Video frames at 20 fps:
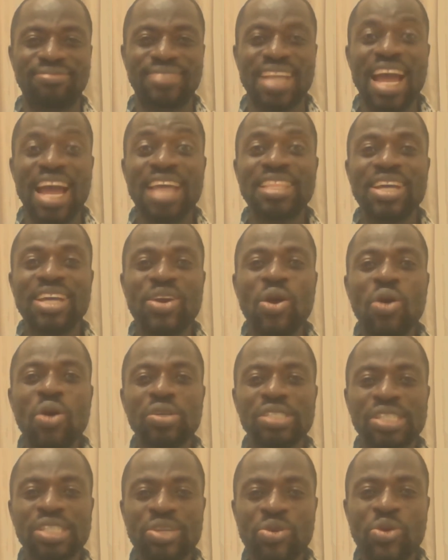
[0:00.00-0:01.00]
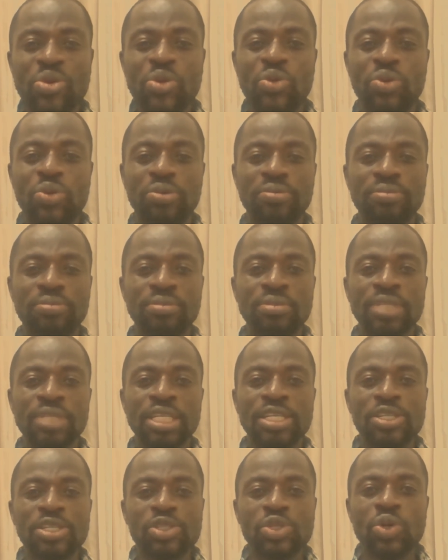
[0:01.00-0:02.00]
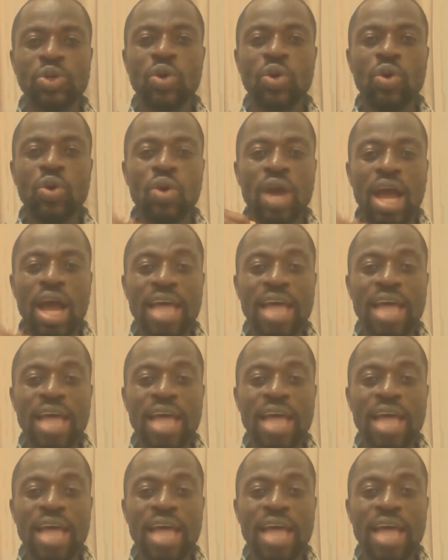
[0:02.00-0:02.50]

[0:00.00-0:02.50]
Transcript: At the cock's crow. So